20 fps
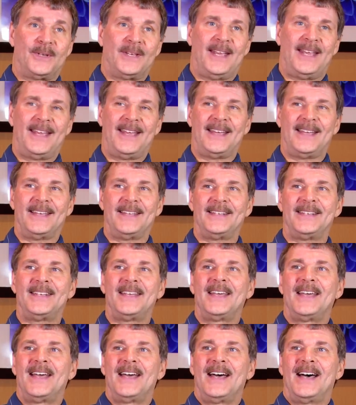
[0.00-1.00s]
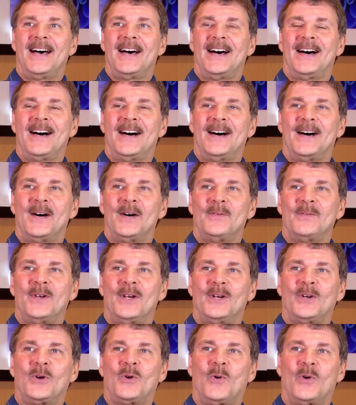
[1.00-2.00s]
And
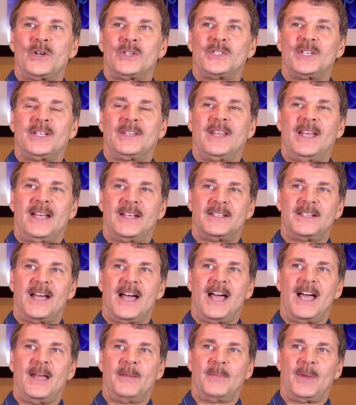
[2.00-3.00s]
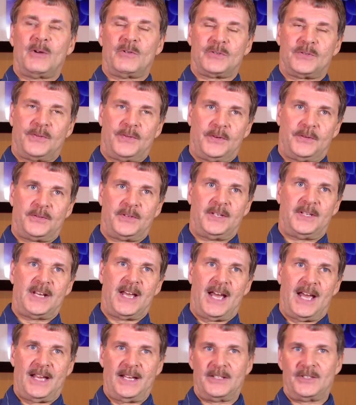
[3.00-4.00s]
of course, at that time, I was
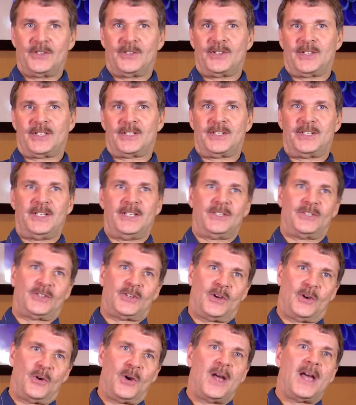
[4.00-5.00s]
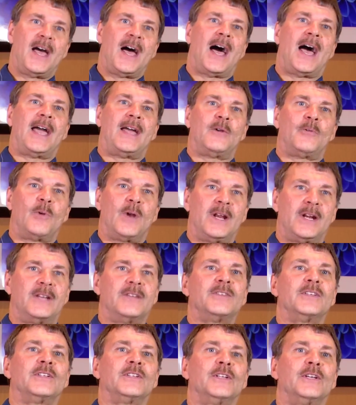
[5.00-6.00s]
59, 60, so I had read
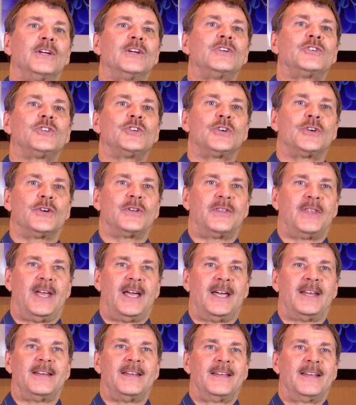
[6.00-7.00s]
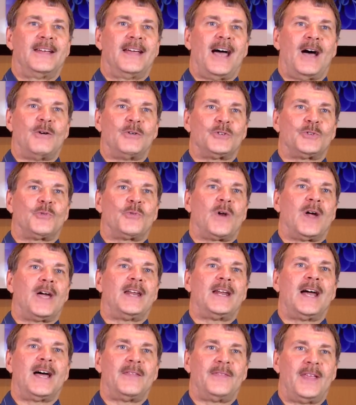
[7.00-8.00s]
in the literature that I was
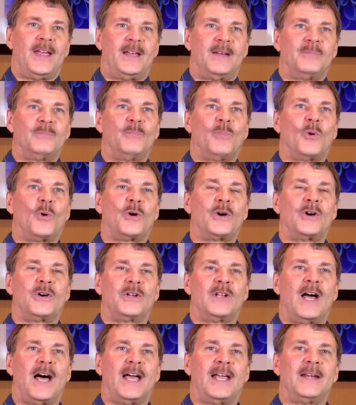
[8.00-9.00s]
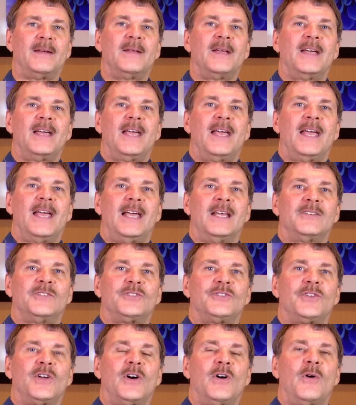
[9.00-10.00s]
right on that borderline. And
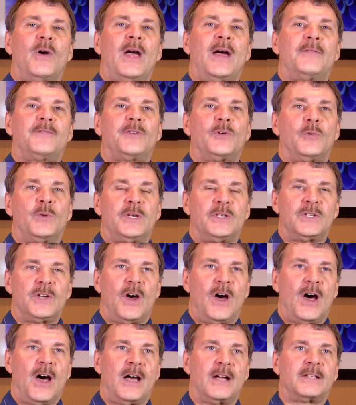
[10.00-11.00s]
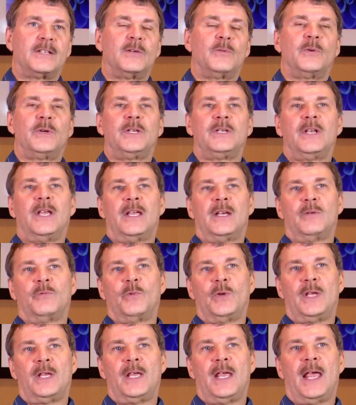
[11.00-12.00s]
so after we talked and
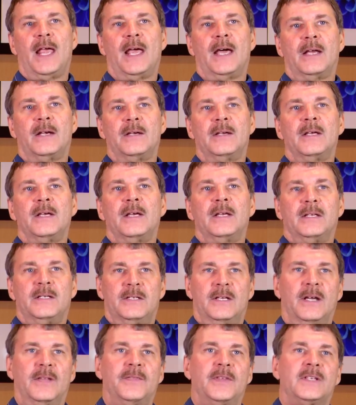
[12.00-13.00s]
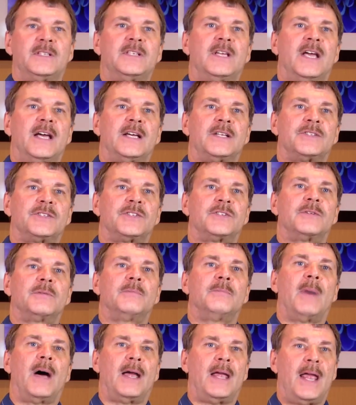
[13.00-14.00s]
we had done the test,
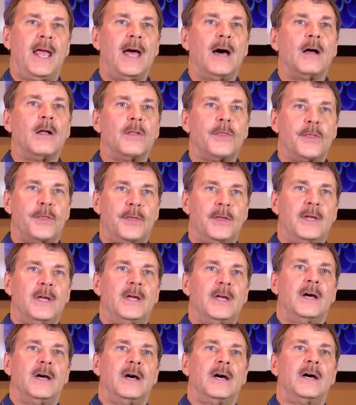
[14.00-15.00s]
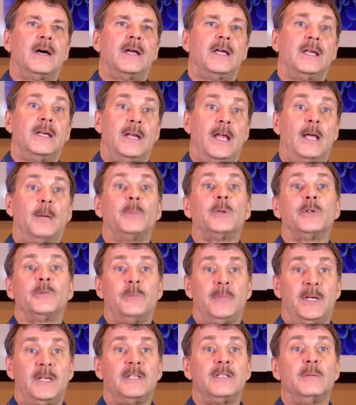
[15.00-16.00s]
my health enabled
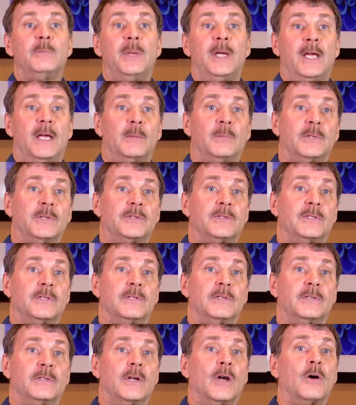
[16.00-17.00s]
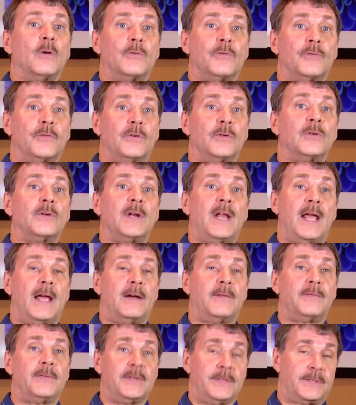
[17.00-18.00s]
me to be able to go through and
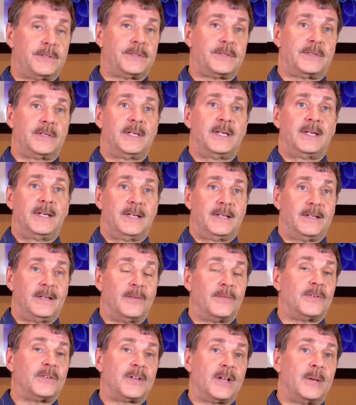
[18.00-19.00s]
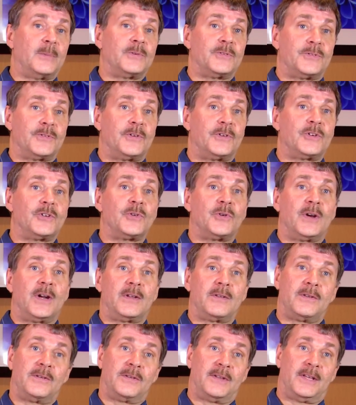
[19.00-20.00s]
have this different type of surgery.
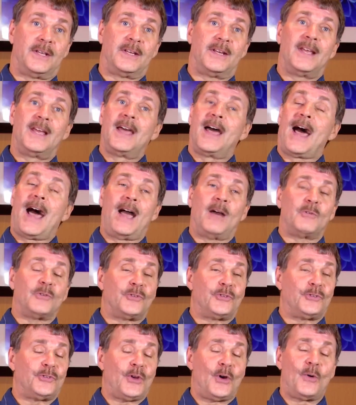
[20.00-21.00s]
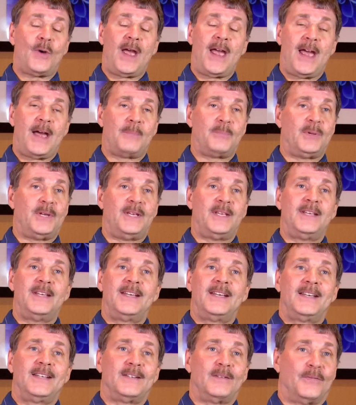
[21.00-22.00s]
Other than I was so happy
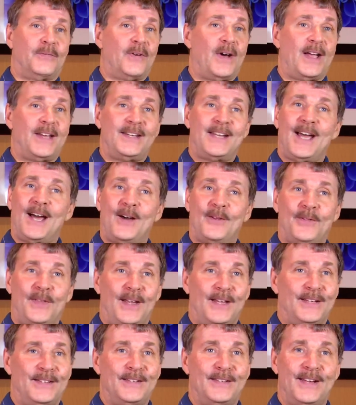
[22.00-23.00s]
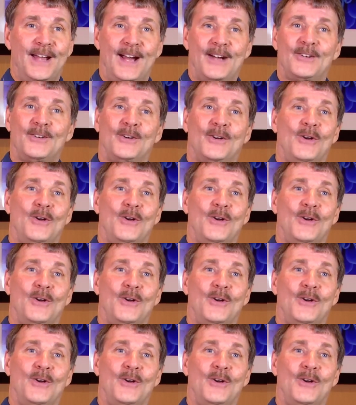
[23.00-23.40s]
to find out that Dr.